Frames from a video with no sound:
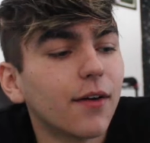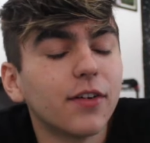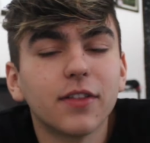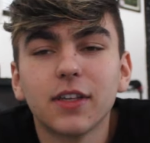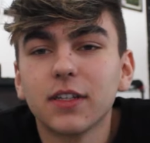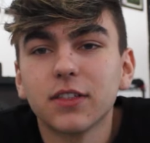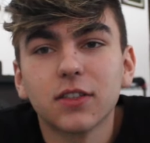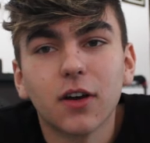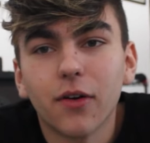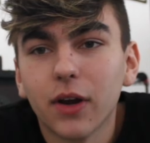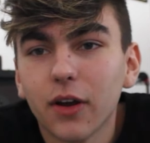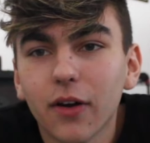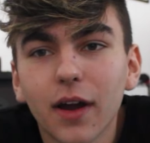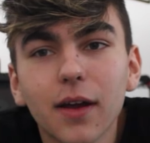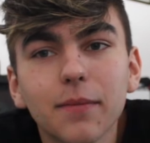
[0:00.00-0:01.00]
Everything's
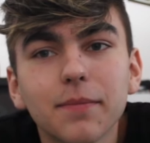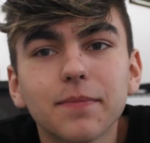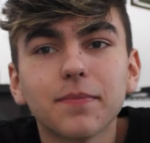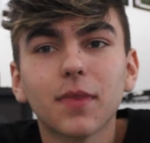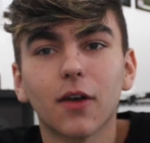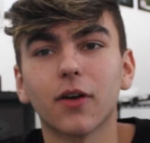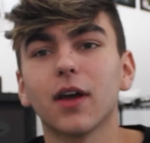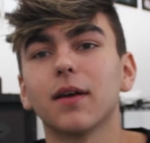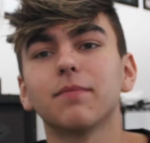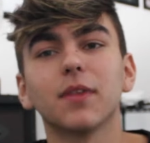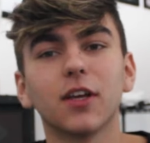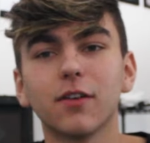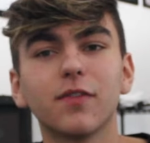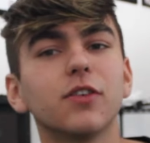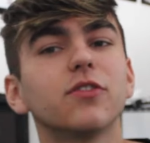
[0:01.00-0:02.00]
going great. Okay,
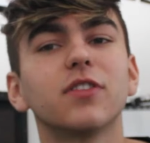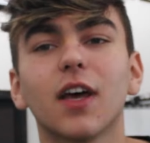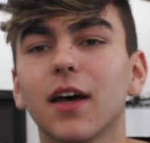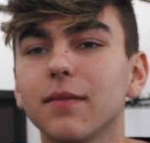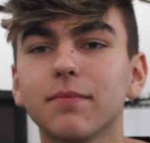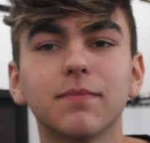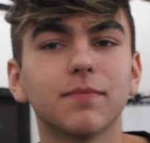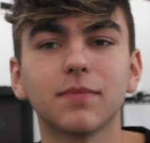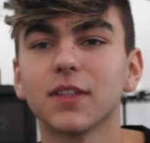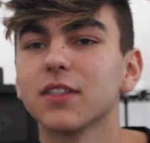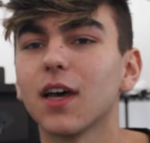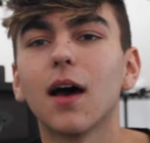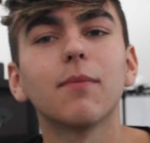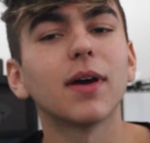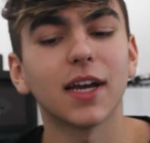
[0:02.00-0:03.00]
interview's done.
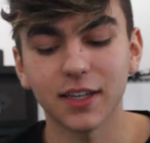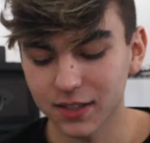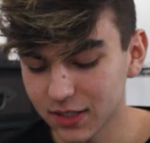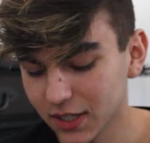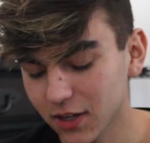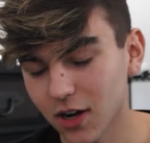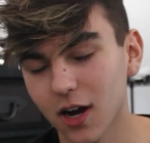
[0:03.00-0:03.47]
It's on my SD